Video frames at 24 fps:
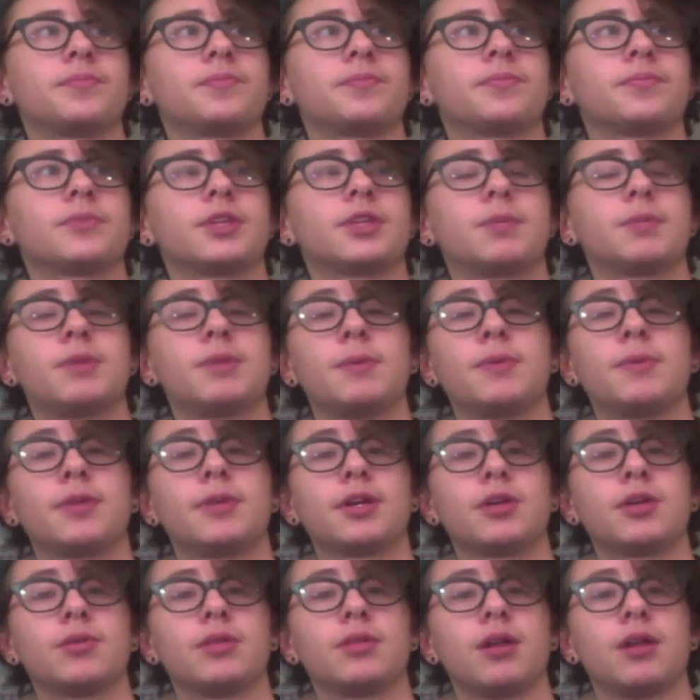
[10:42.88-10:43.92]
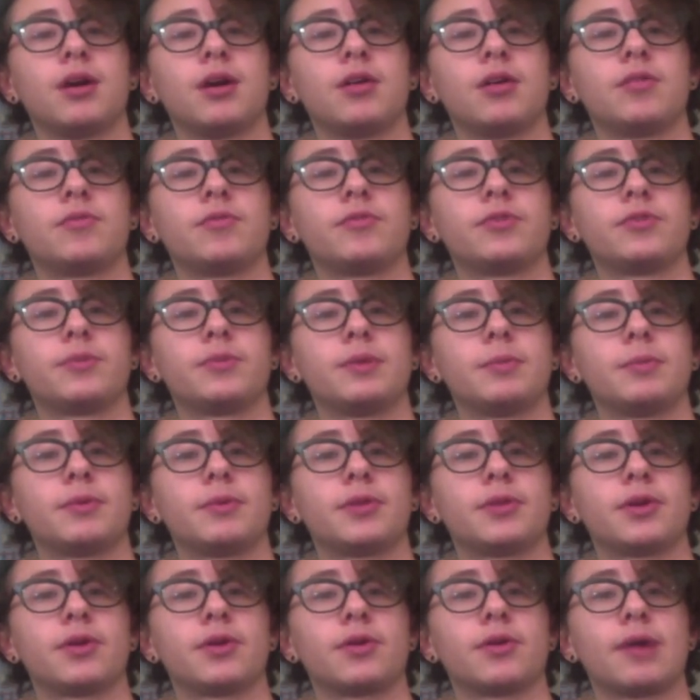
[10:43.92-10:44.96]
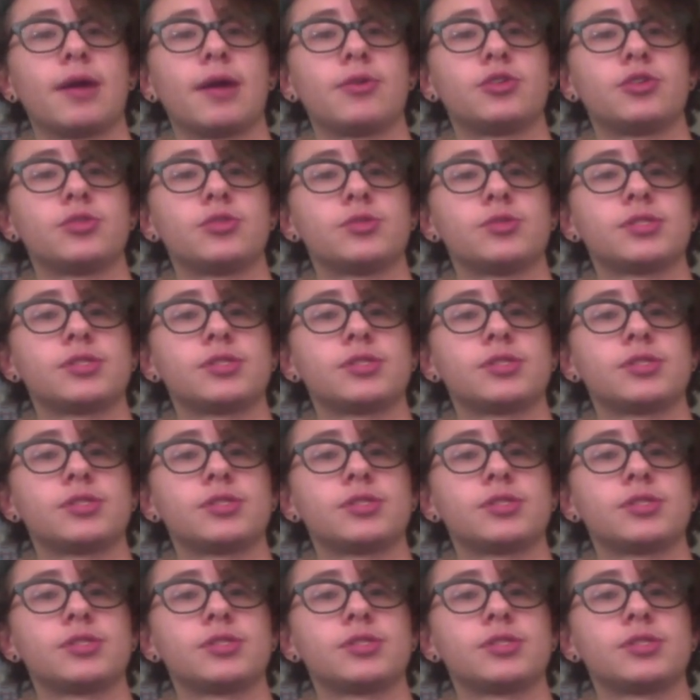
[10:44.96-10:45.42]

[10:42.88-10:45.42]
the people that you love, the people that are around you.